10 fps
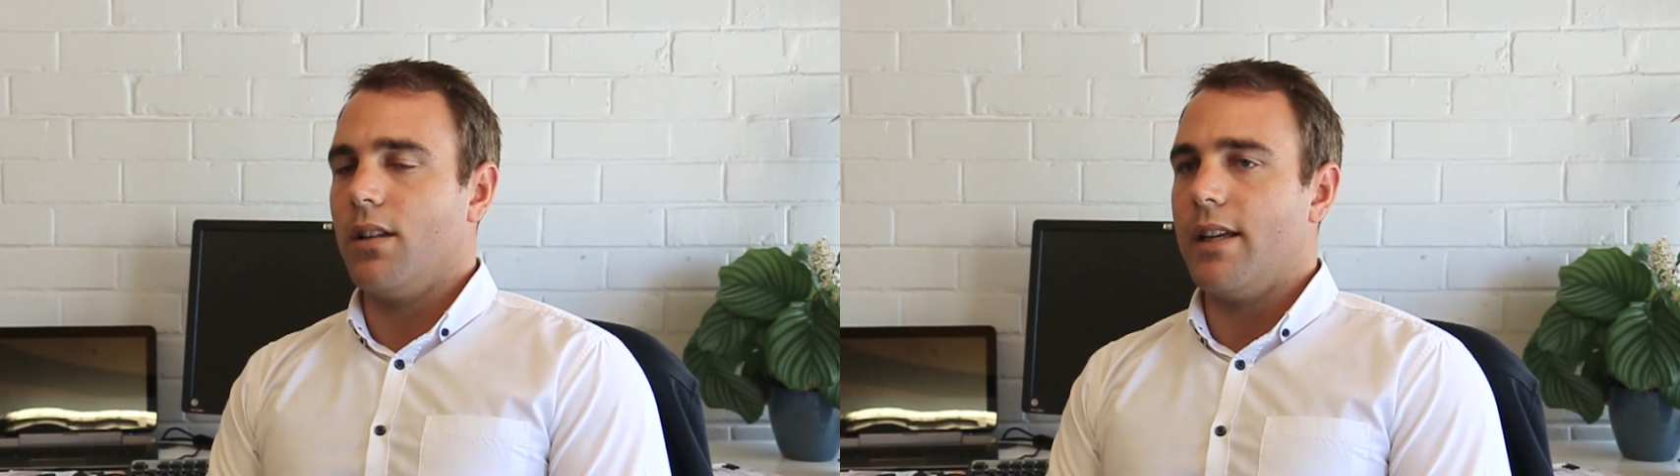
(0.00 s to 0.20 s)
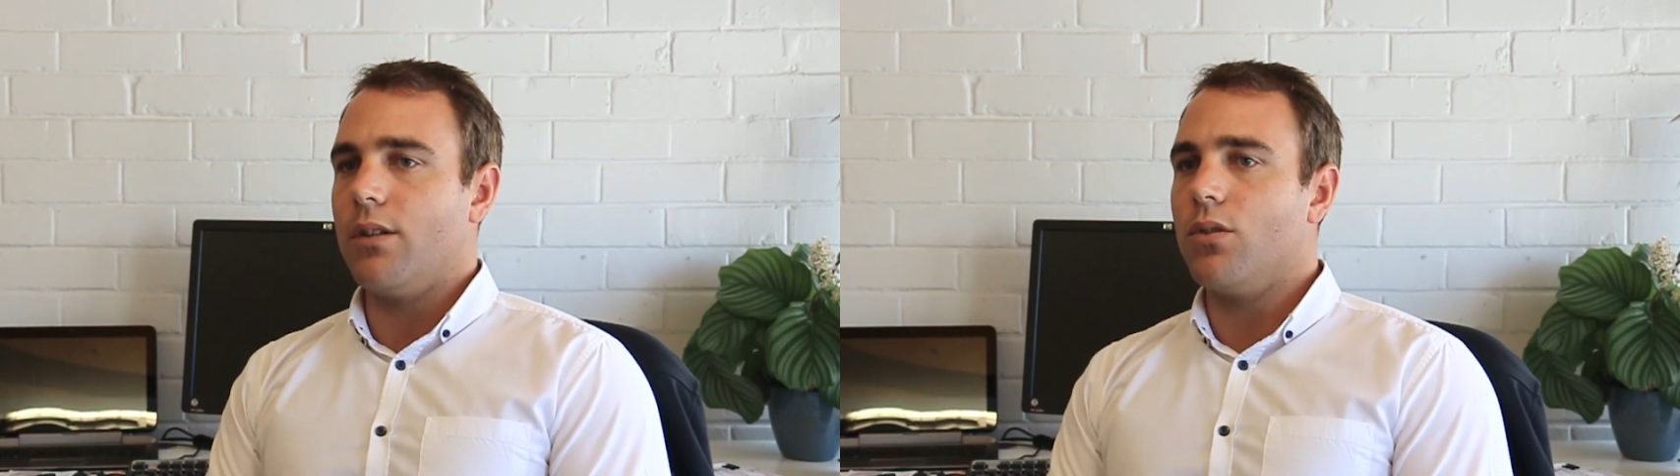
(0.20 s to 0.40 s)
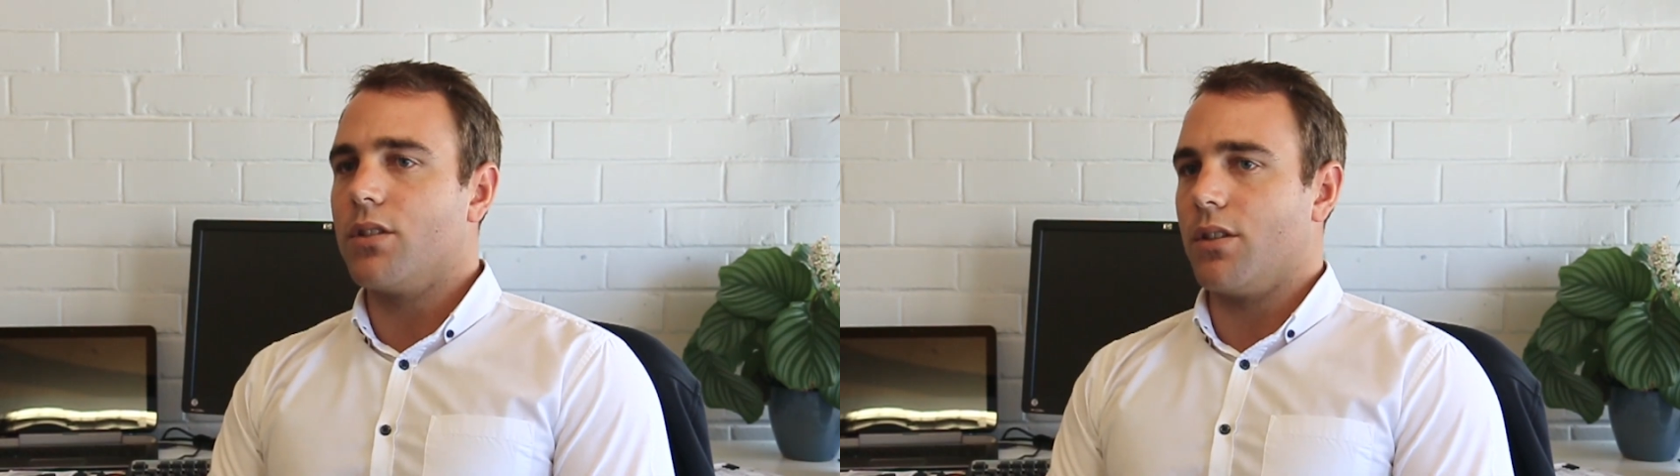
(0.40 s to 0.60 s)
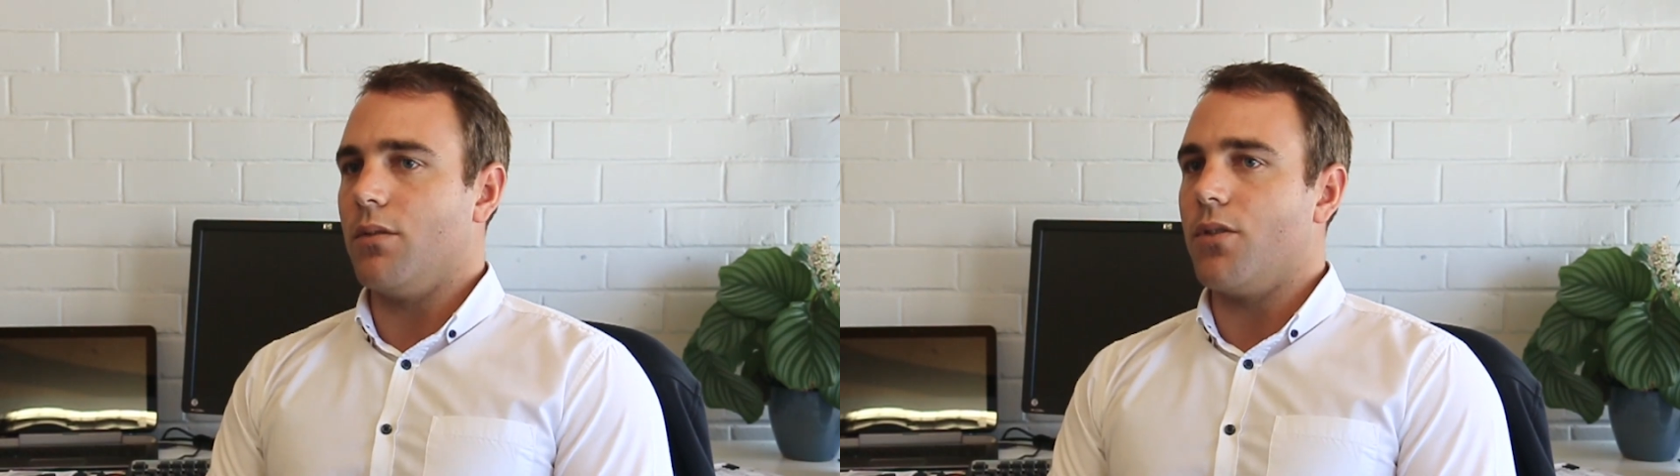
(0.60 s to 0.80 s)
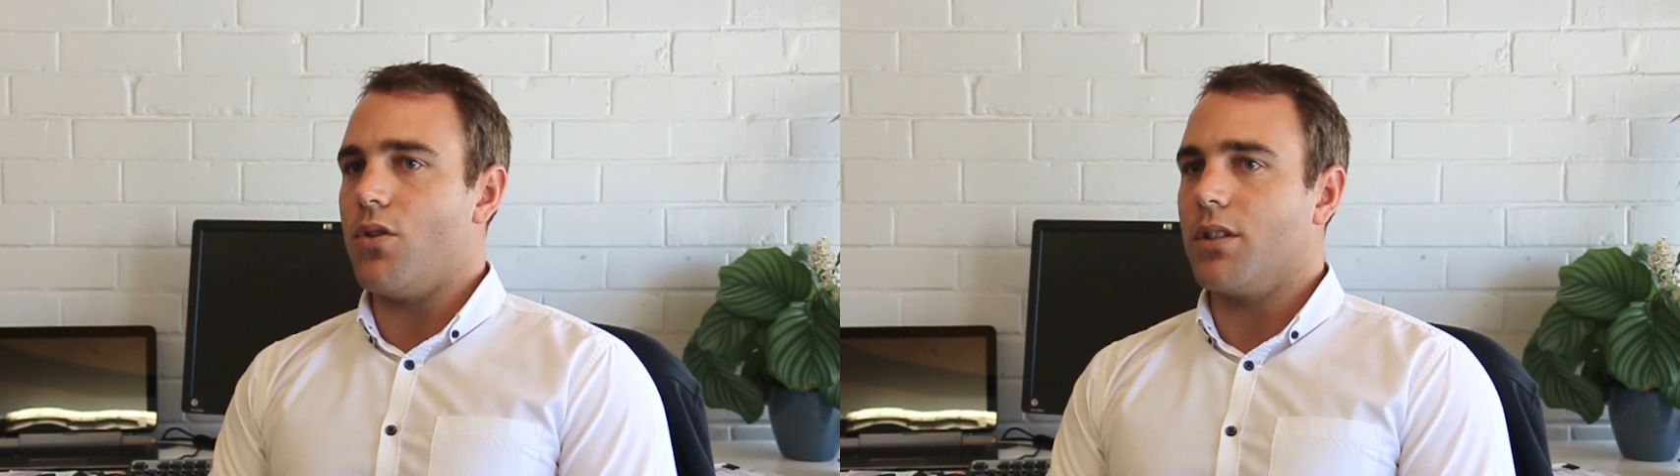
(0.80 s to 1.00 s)
Landlords
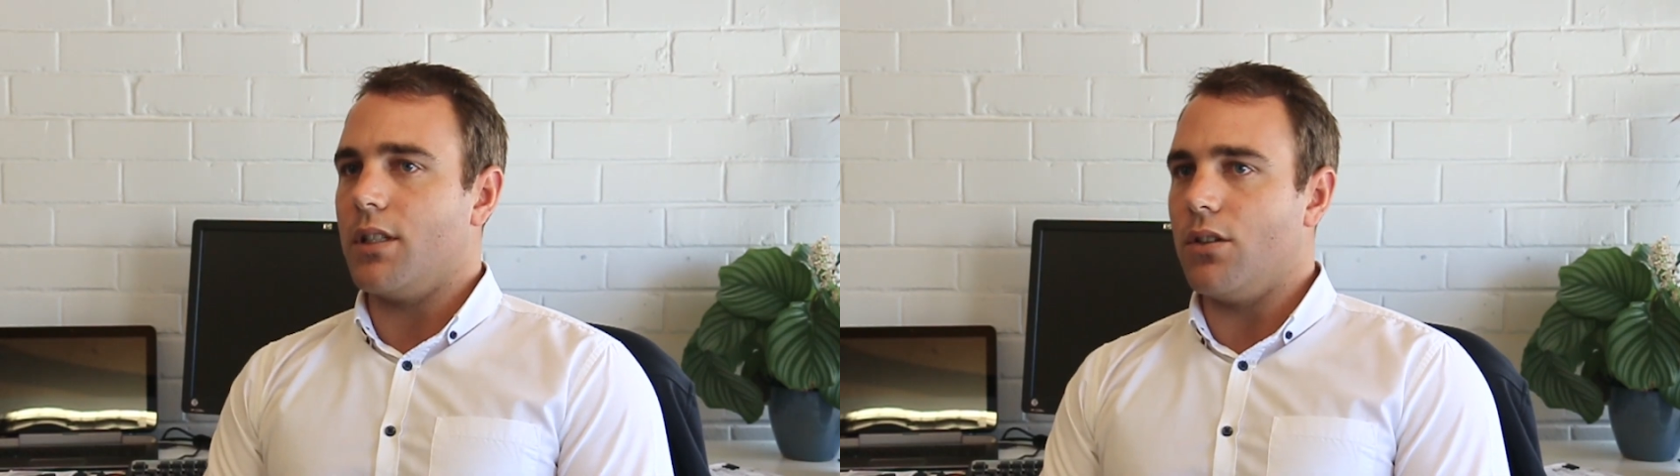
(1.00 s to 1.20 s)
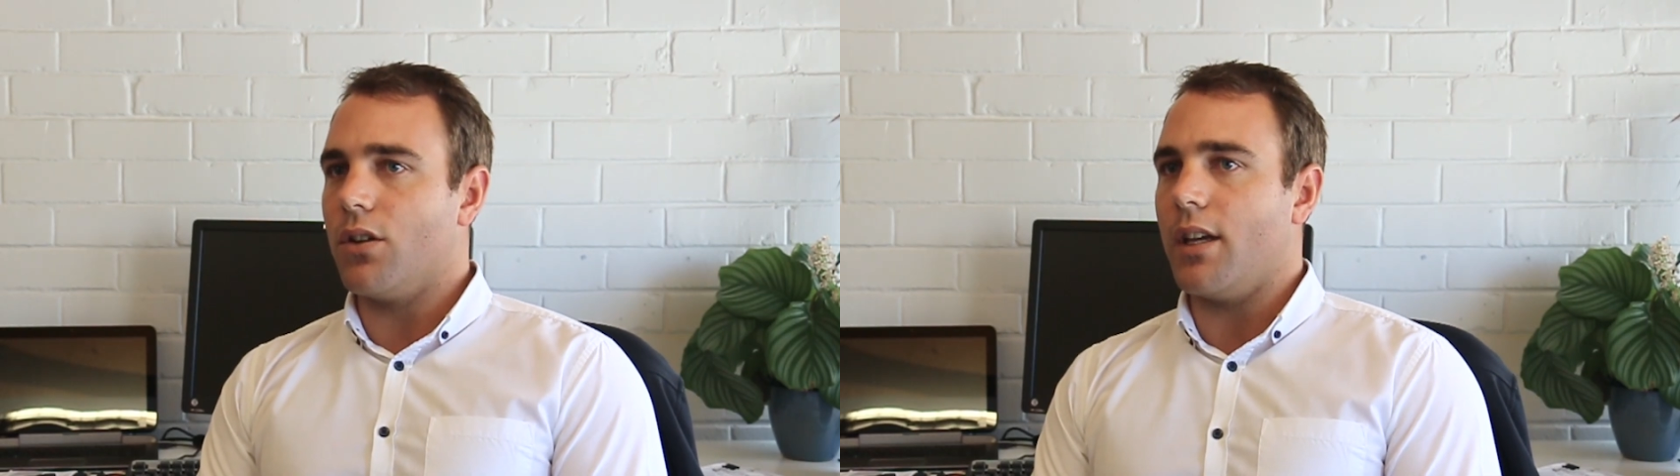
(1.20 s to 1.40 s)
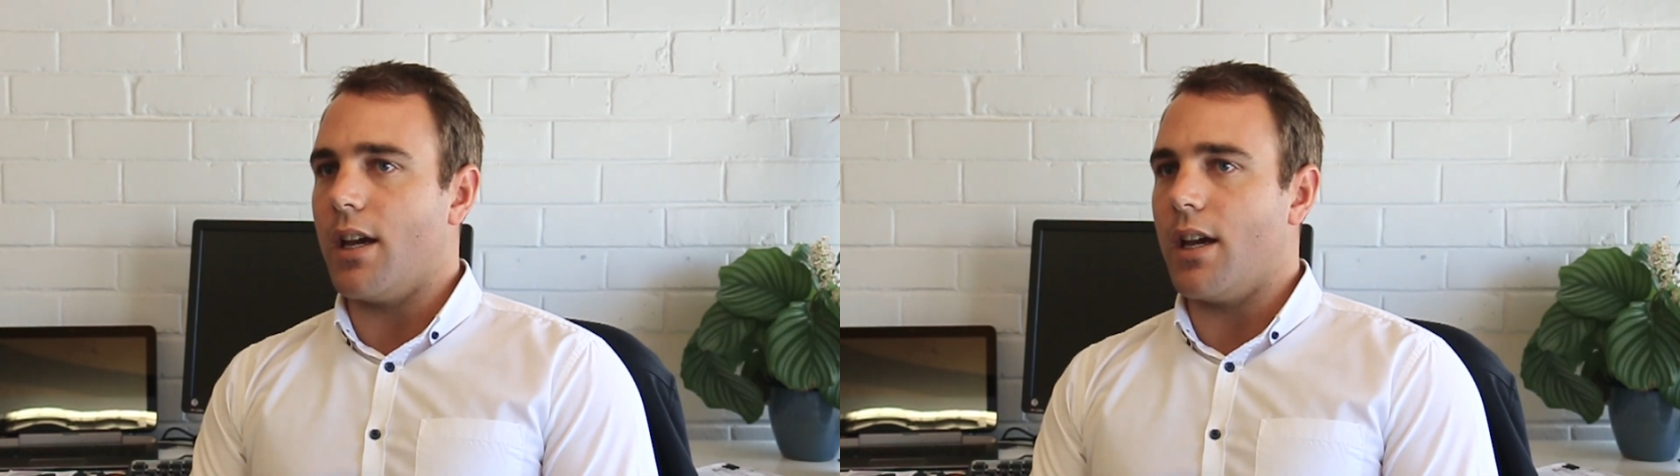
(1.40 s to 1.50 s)
can firstly look